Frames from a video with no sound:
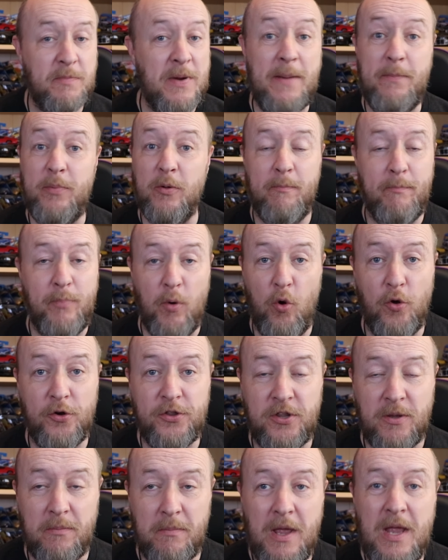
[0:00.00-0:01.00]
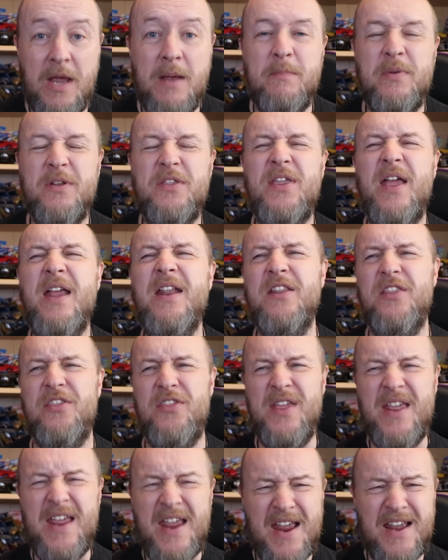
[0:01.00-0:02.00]
People bought them. But then
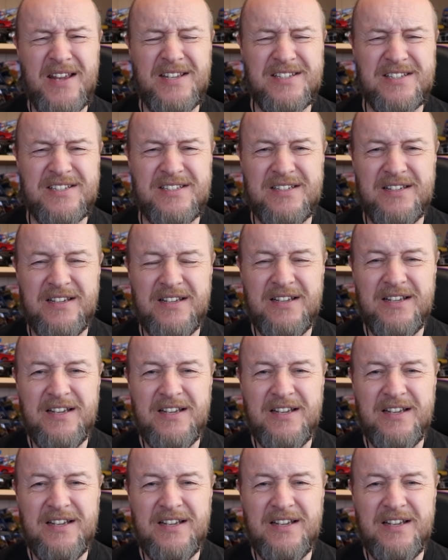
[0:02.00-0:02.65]
this